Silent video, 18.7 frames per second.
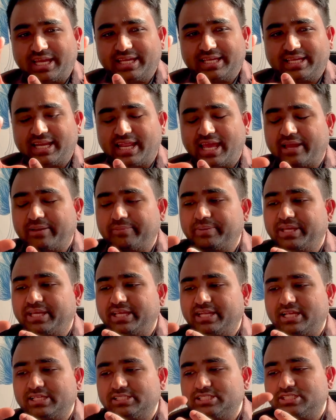I can have an
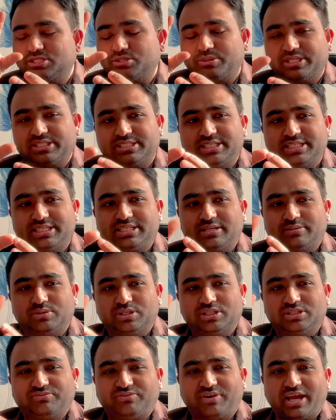energy storage system
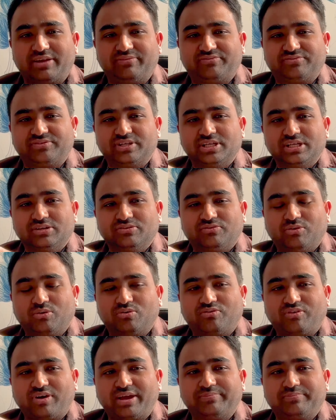with 5
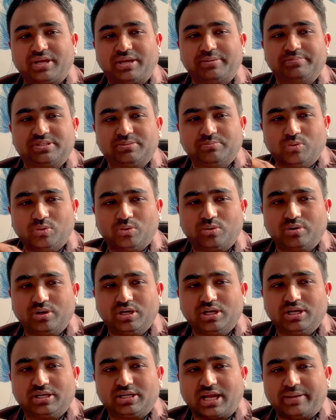times
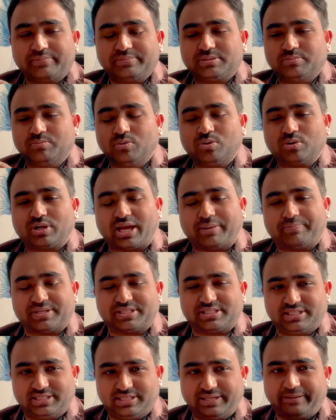more
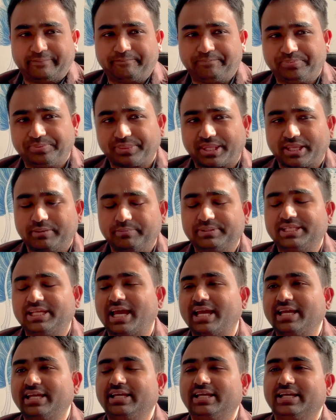capacity. But then
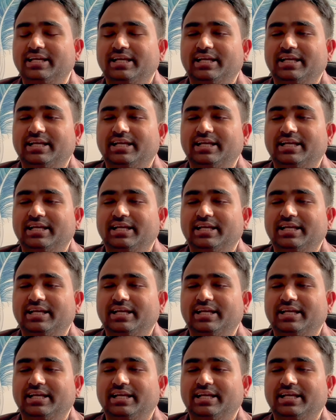I